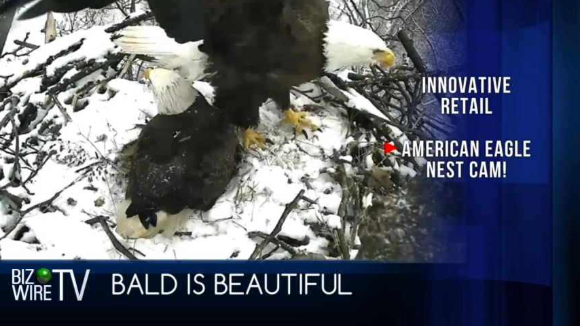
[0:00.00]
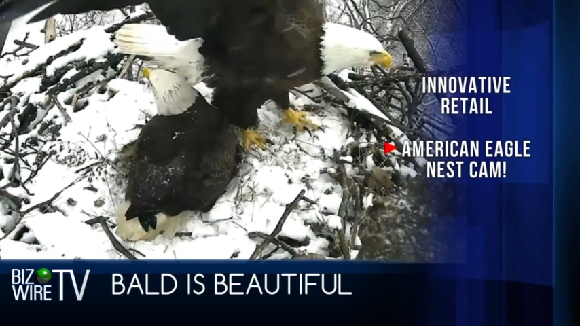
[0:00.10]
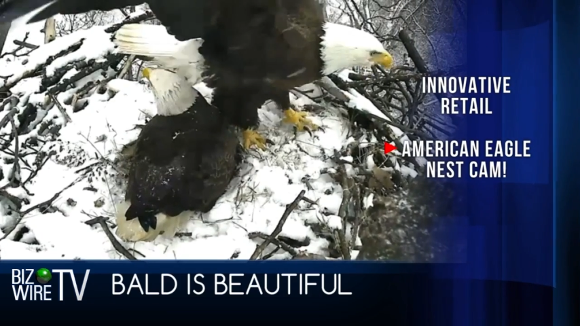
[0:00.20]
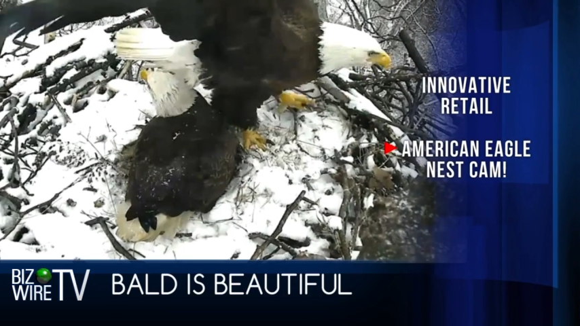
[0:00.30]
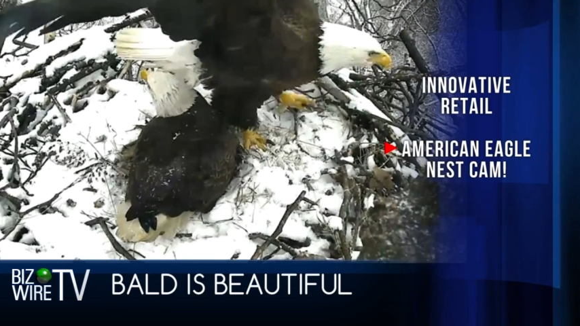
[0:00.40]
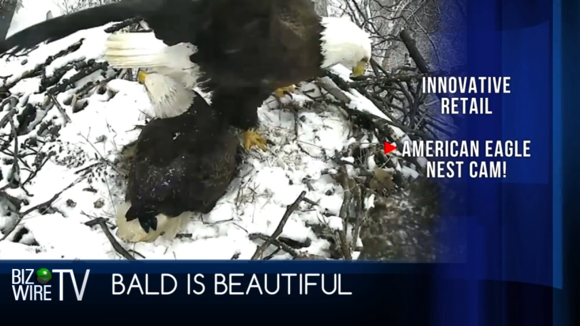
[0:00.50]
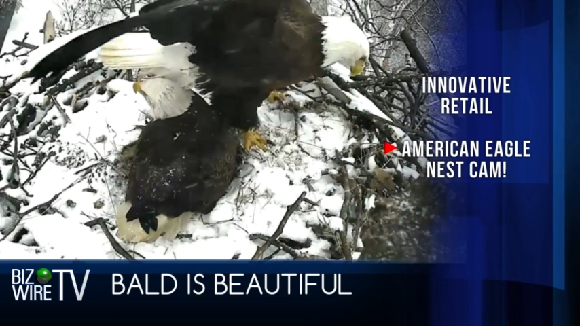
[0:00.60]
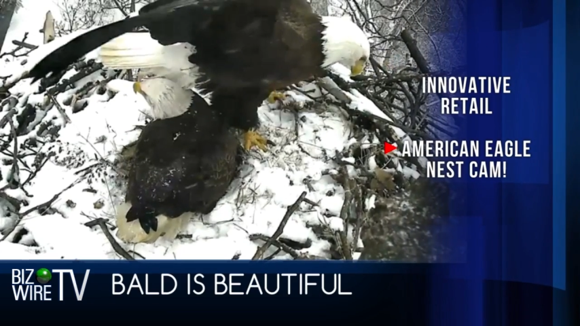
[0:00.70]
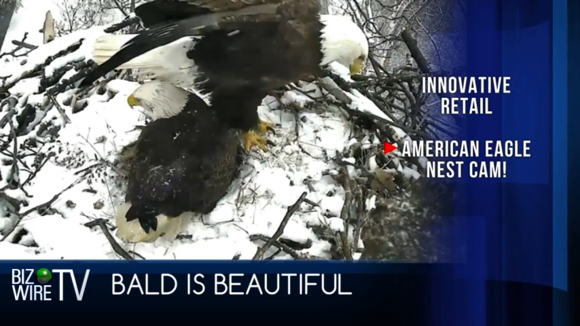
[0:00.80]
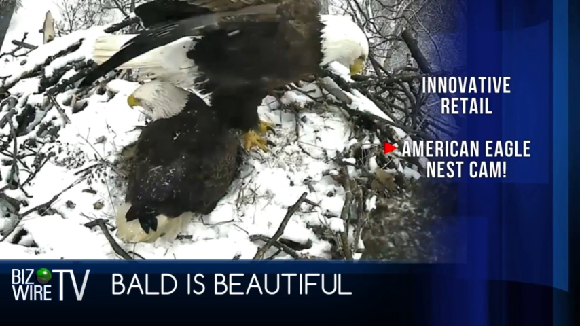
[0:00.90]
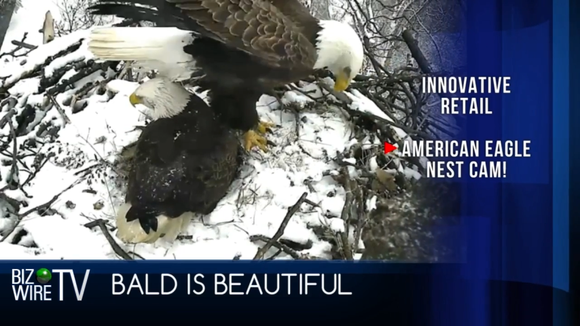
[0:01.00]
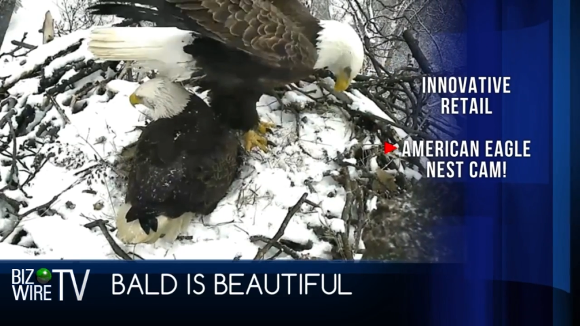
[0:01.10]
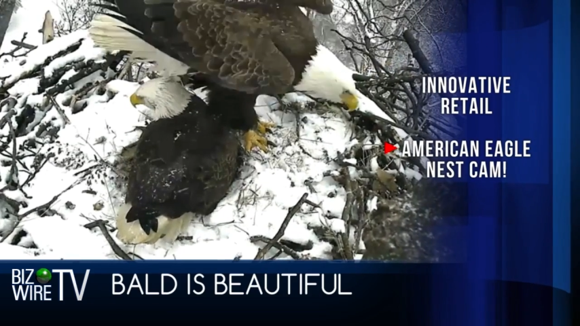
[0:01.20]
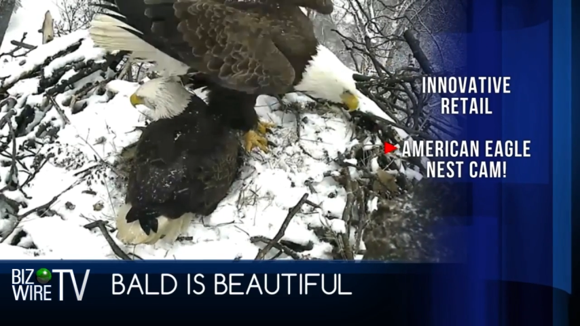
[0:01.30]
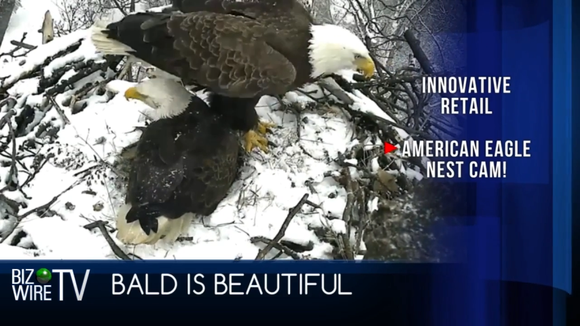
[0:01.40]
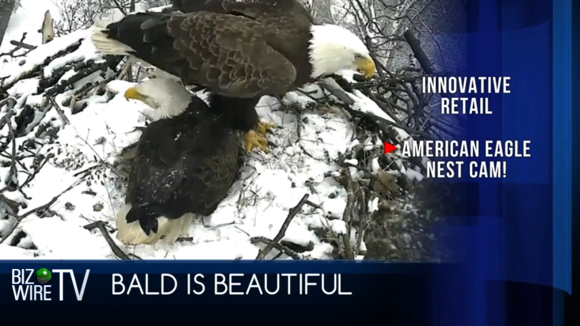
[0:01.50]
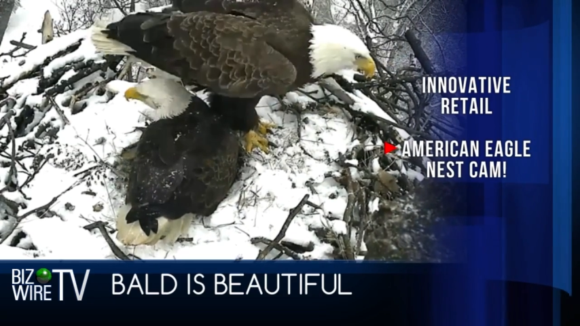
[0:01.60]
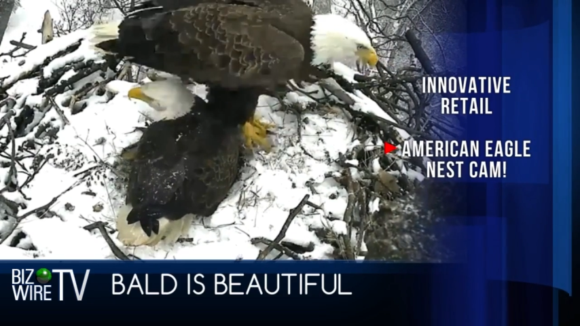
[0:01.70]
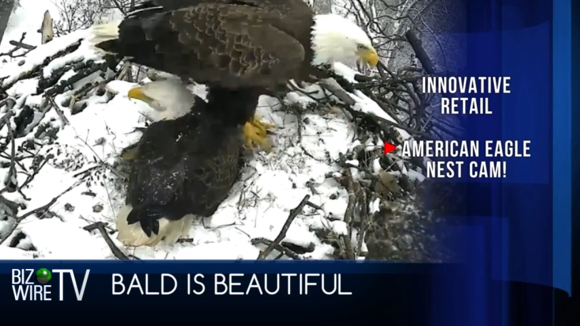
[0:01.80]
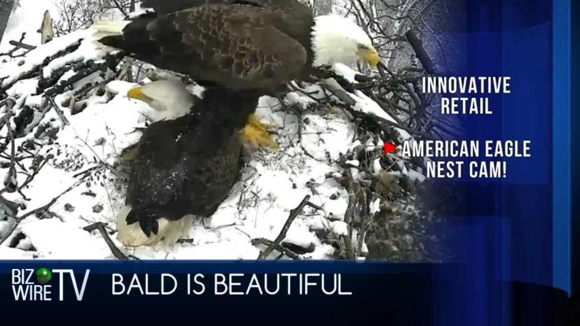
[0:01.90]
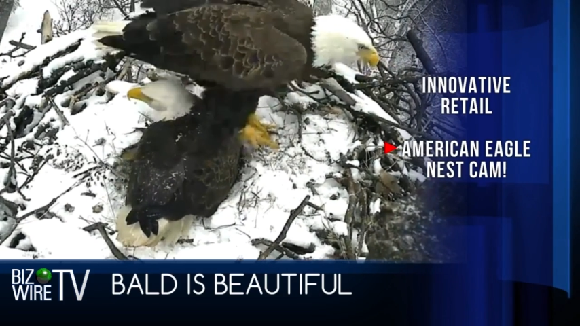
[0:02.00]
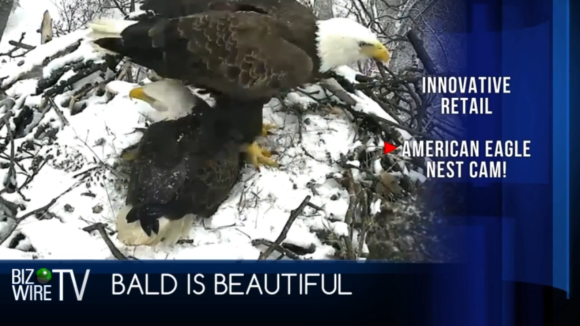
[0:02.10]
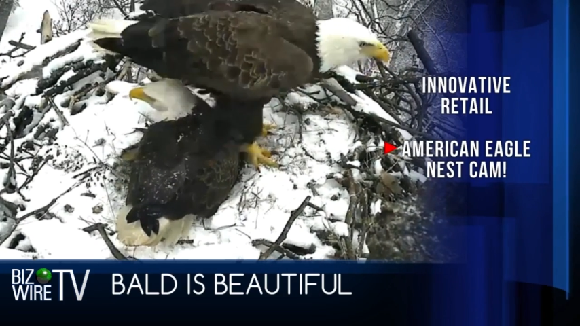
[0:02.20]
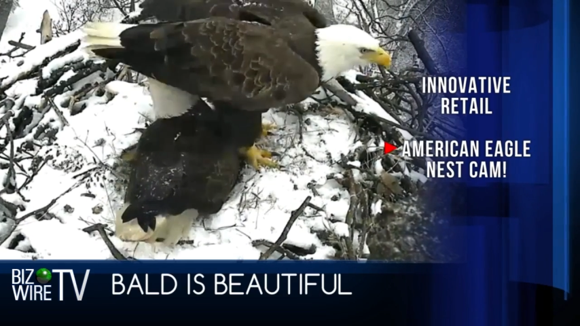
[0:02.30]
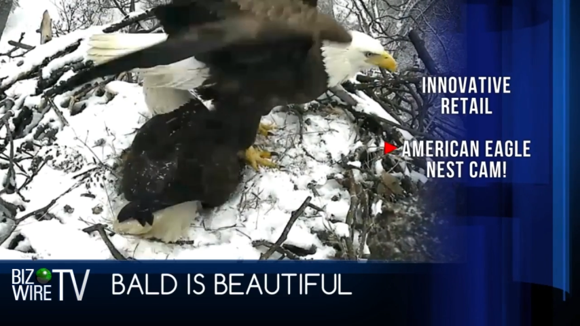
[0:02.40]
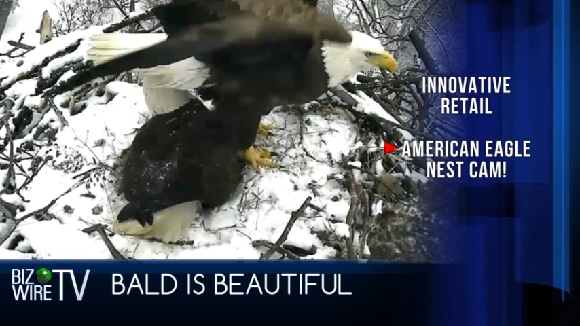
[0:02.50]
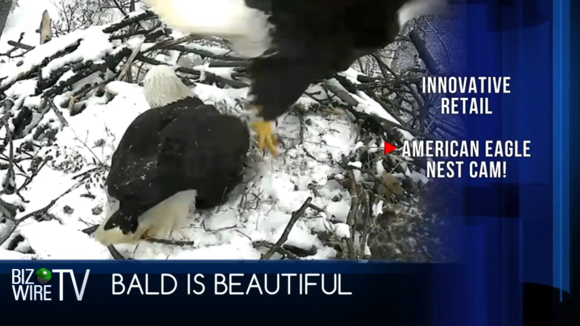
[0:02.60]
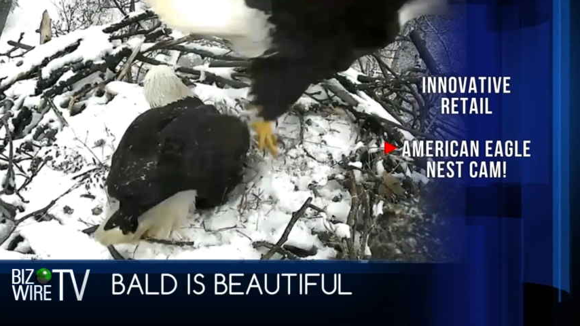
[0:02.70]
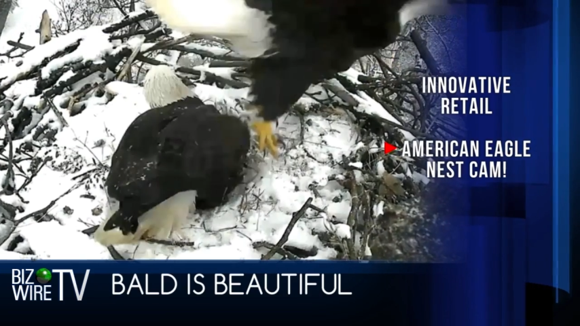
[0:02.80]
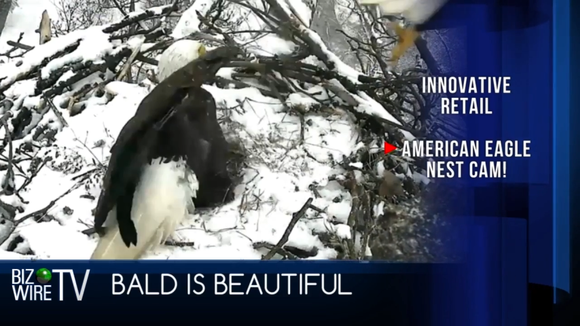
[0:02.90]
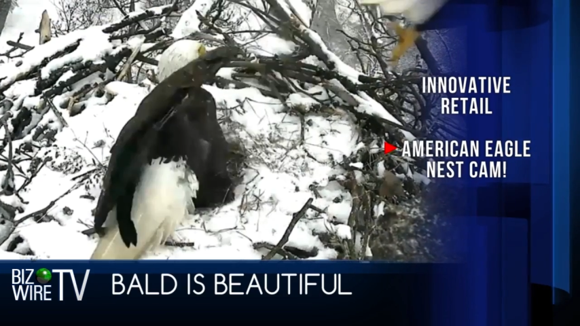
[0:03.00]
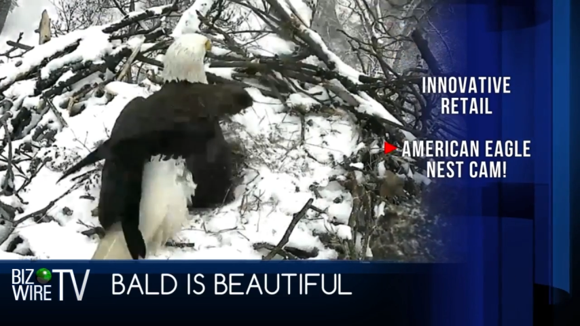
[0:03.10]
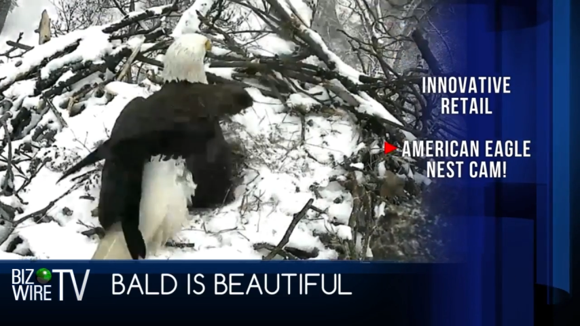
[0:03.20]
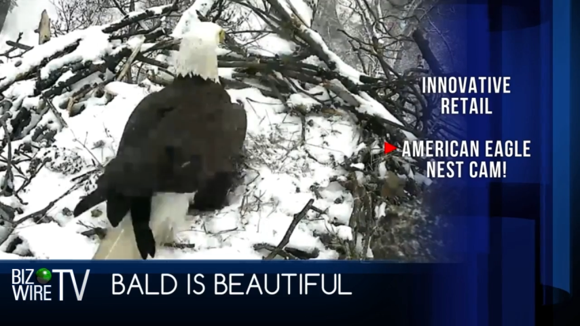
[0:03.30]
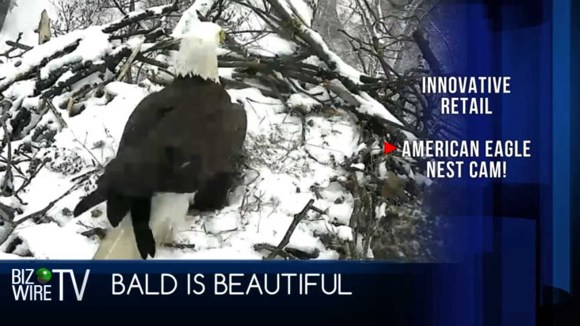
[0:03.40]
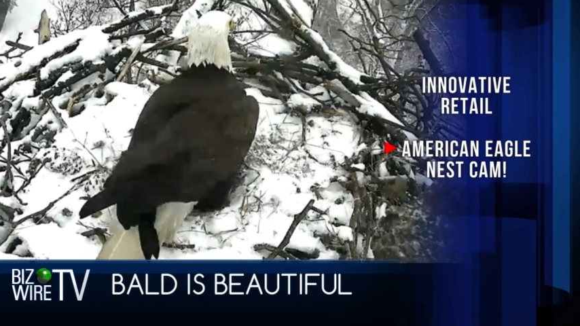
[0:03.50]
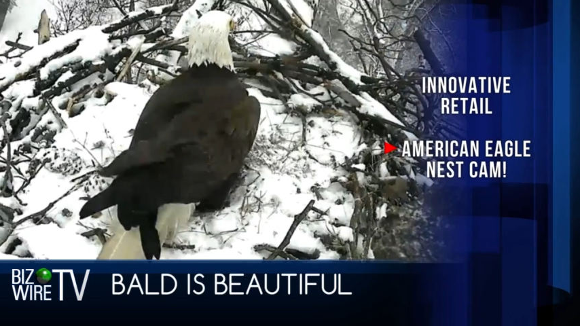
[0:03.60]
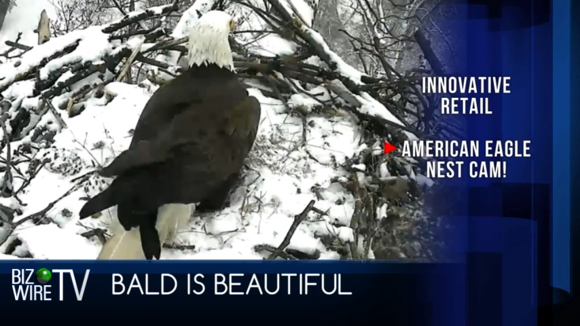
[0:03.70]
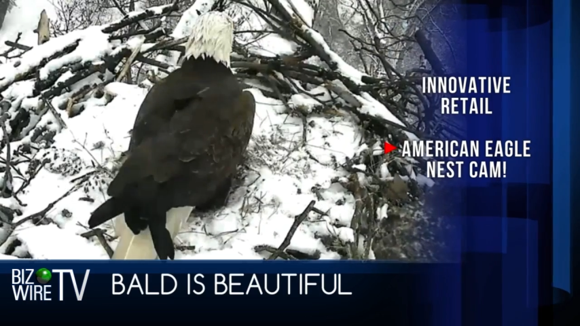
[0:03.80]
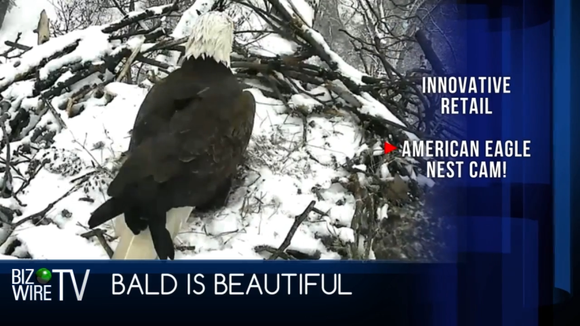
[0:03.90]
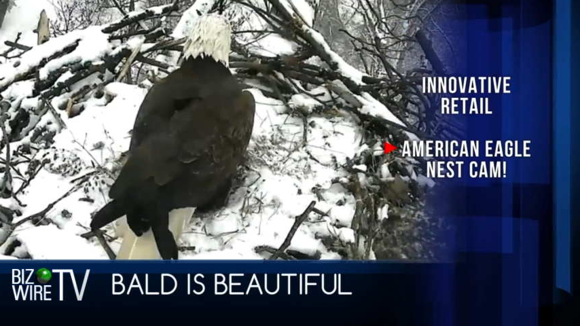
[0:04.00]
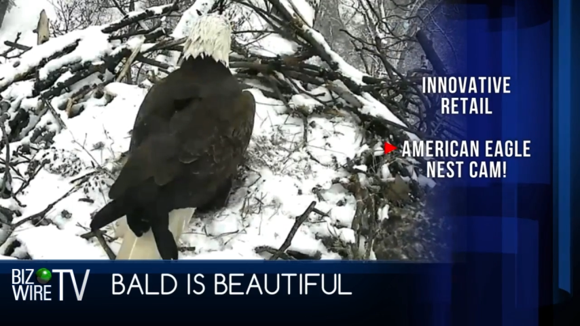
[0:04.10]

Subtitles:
Nobody's mouth can be seen.